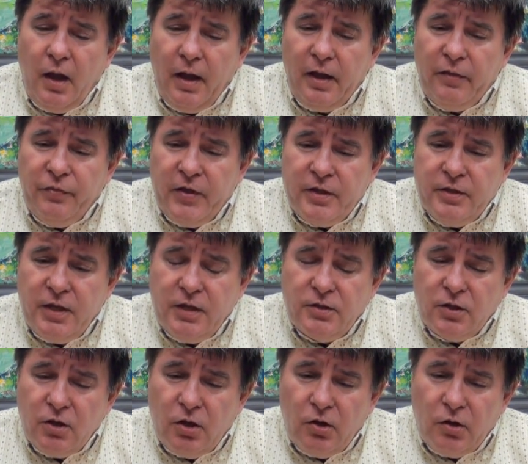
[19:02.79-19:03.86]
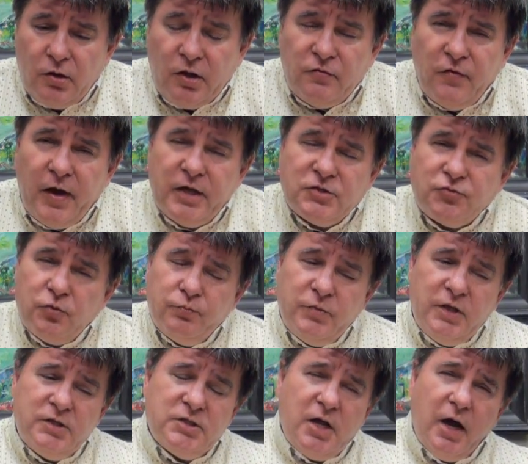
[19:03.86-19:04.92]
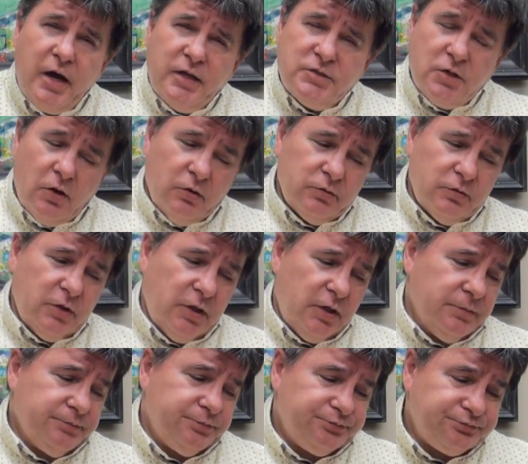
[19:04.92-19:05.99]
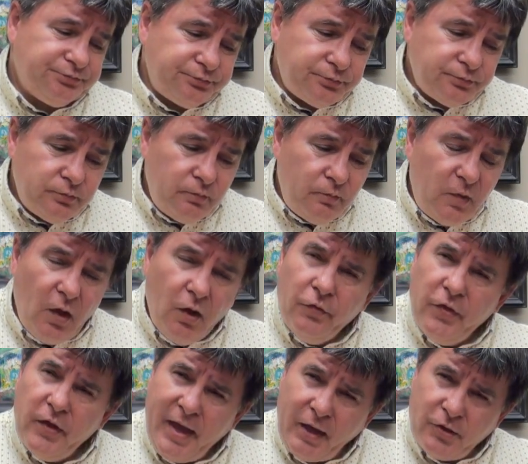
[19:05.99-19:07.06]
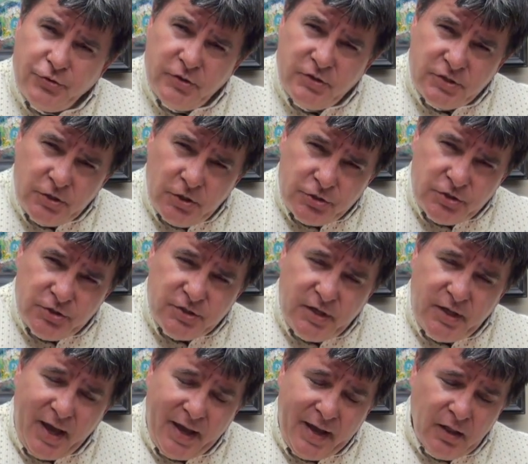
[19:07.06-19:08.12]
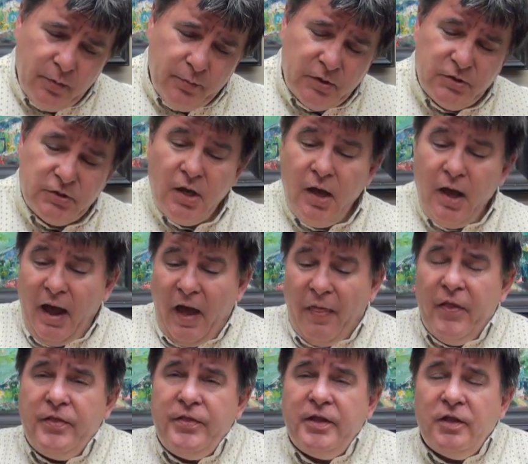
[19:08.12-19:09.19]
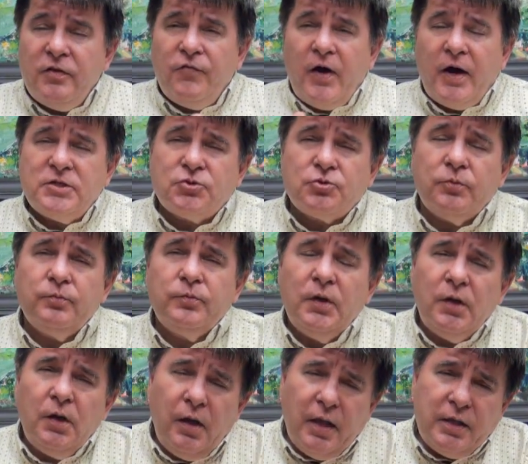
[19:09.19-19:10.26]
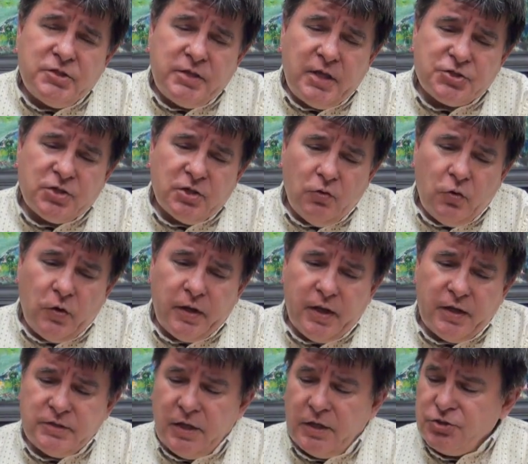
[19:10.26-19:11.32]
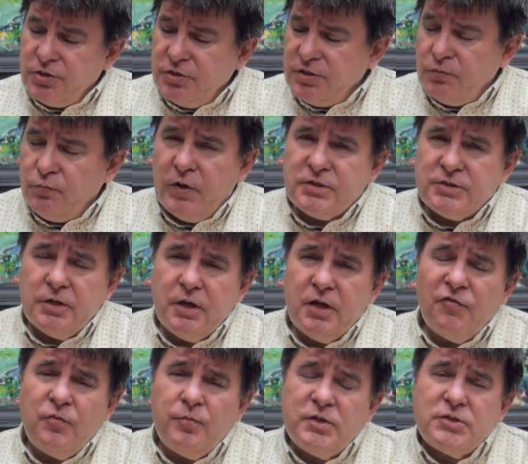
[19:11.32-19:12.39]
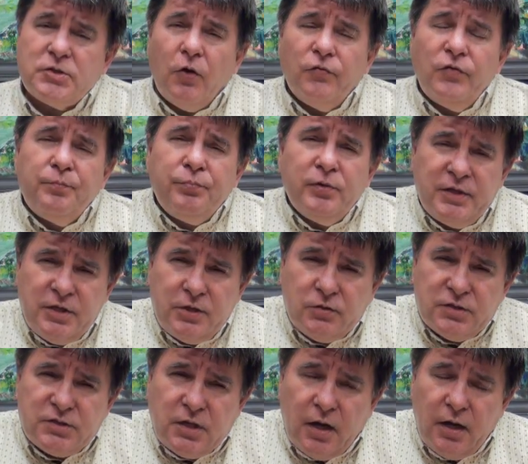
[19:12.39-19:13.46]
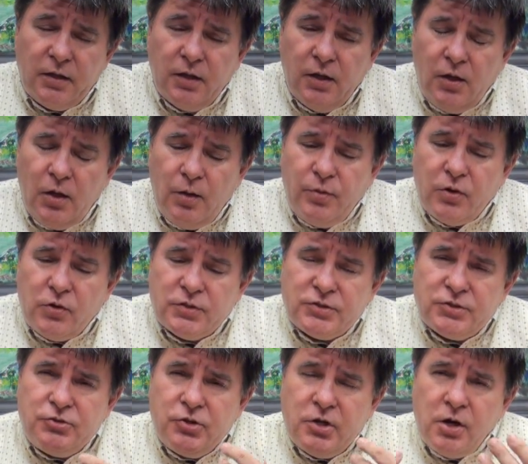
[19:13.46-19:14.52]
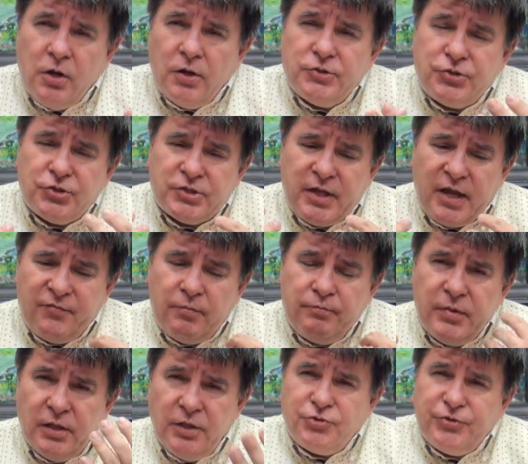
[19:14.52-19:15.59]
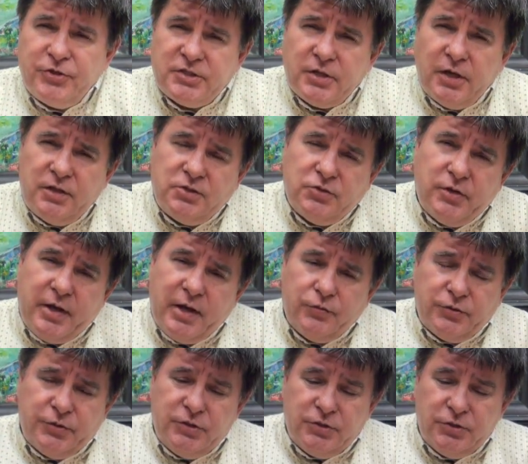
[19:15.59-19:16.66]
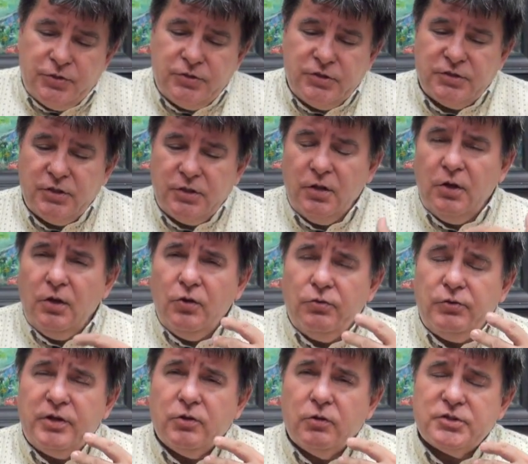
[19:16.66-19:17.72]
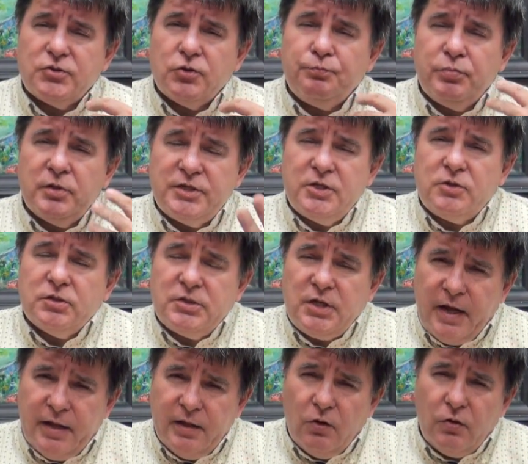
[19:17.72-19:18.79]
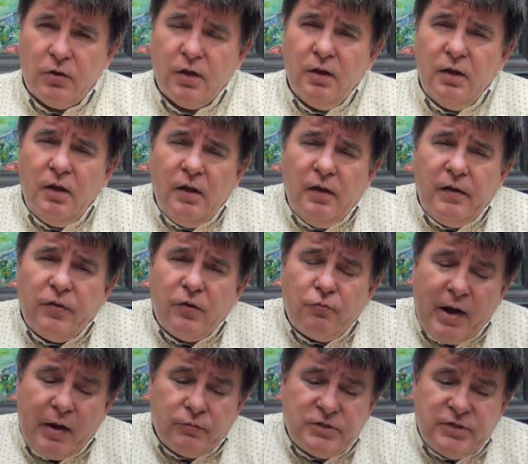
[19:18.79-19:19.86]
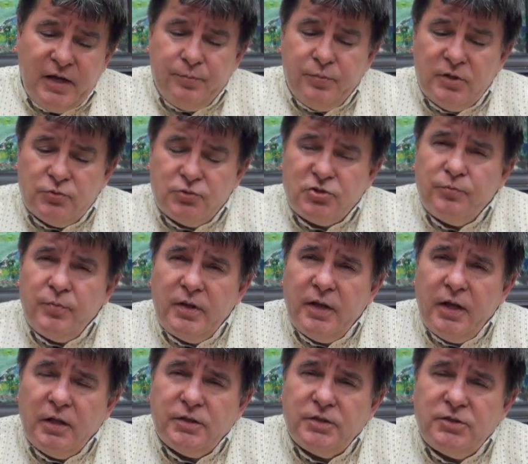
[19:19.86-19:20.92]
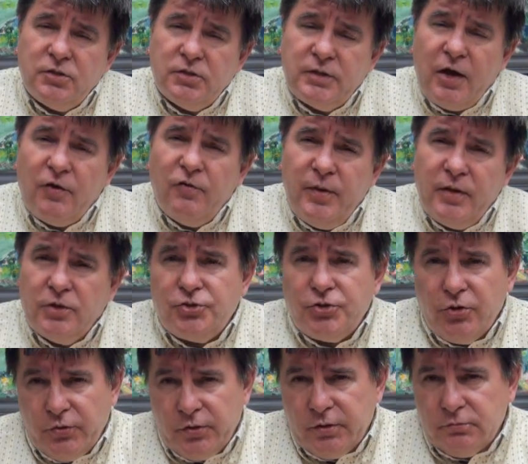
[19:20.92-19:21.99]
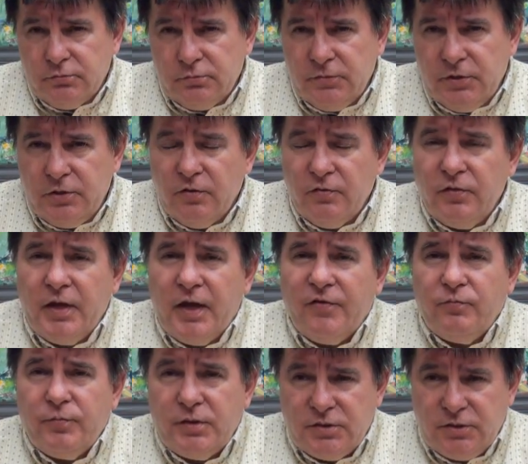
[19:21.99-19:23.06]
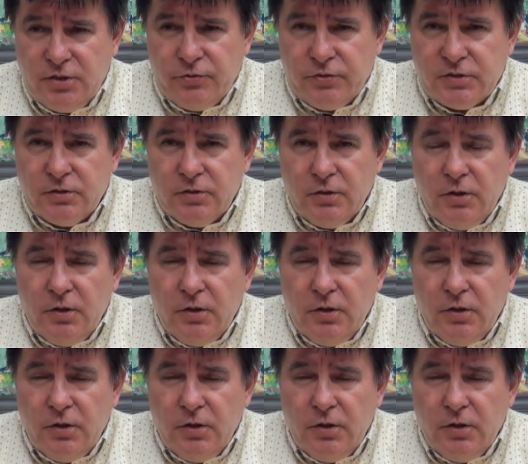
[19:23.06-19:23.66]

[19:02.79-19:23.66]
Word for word: And they need advice from these guys on the, on the counterinsurgency element, and they need advice from international organizations and Western governments on the political side, because you can't just have a military side to the counterinsurgency. You need also political dialogue. And the roundtables which have been held until now have been a joke. They're not, they haven't been serious.